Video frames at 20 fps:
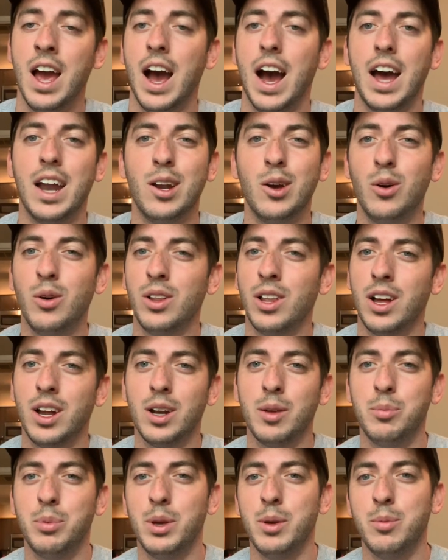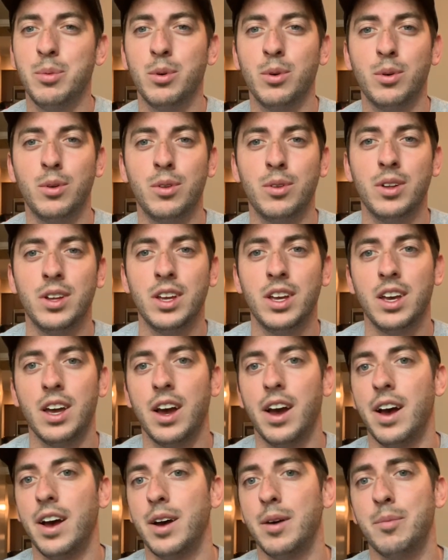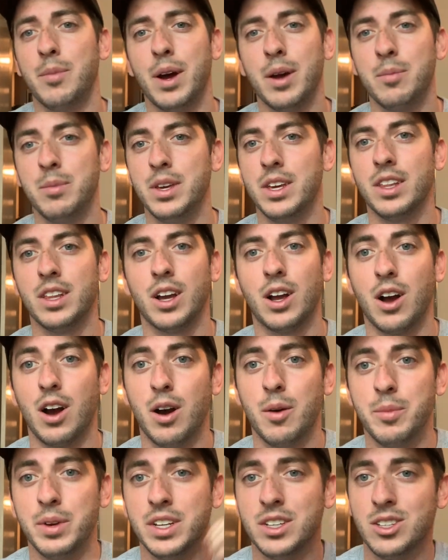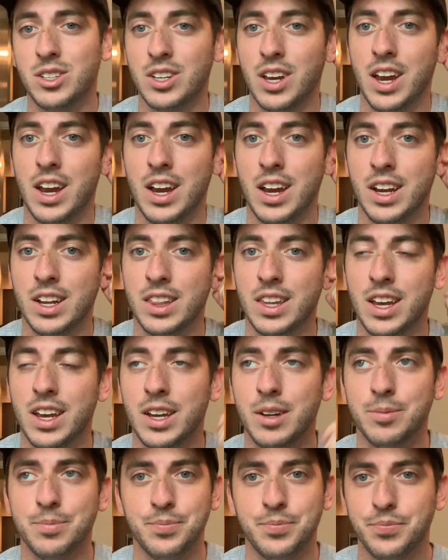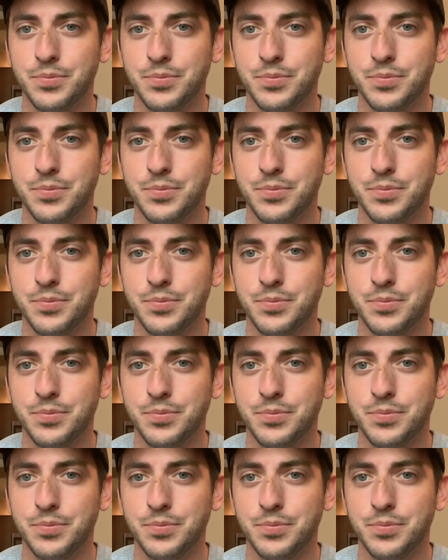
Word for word: I know a lot of people uh, might be in the comments saying that,